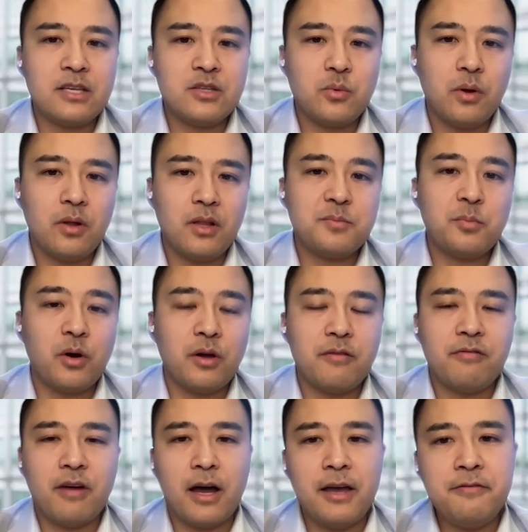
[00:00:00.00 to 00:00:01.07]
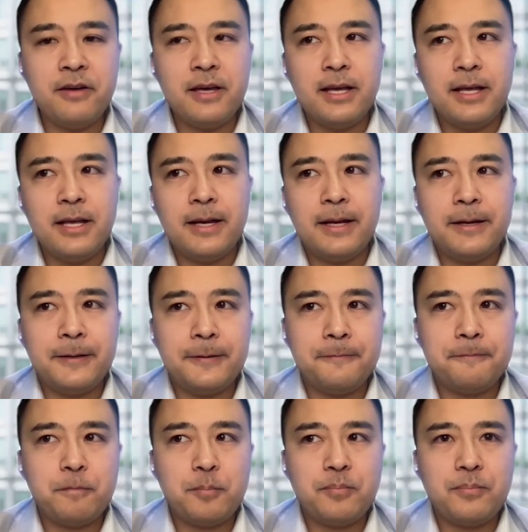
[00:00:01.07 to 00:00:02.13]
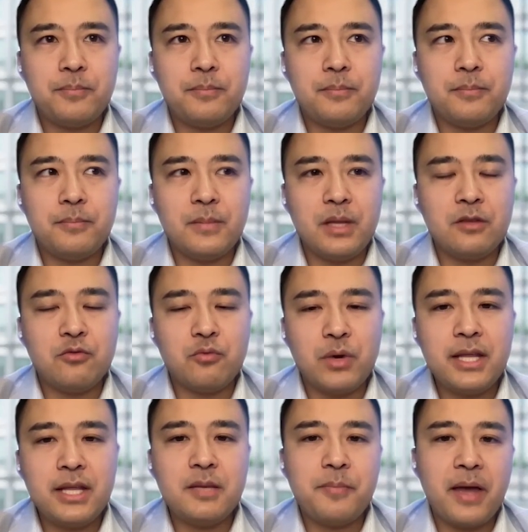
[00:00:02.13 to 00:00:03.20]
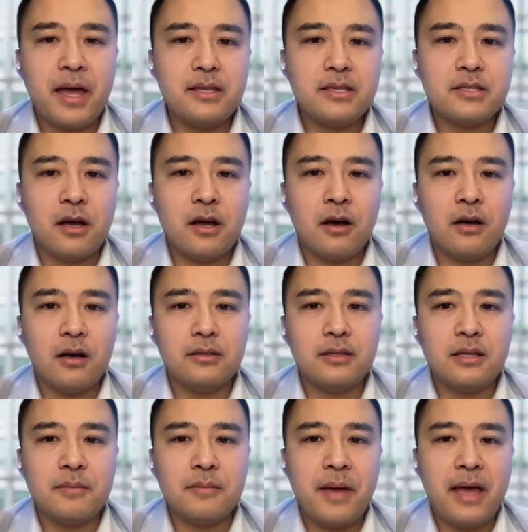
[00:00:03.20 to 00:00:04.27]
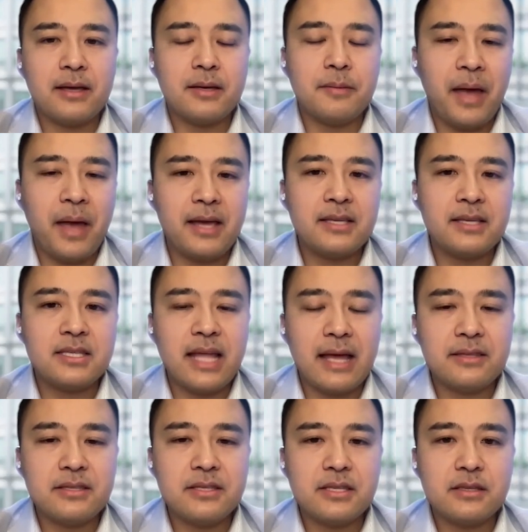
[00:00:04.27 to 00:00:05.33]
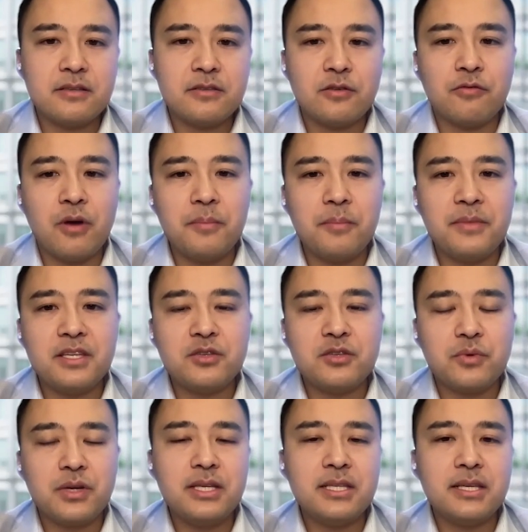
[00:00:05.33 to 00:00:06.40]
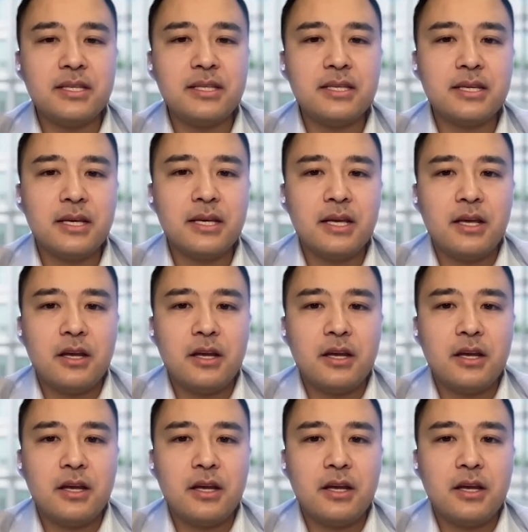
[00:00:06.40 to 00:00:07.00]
as well as 0.5. It really depends on the bank's stance. So from this recent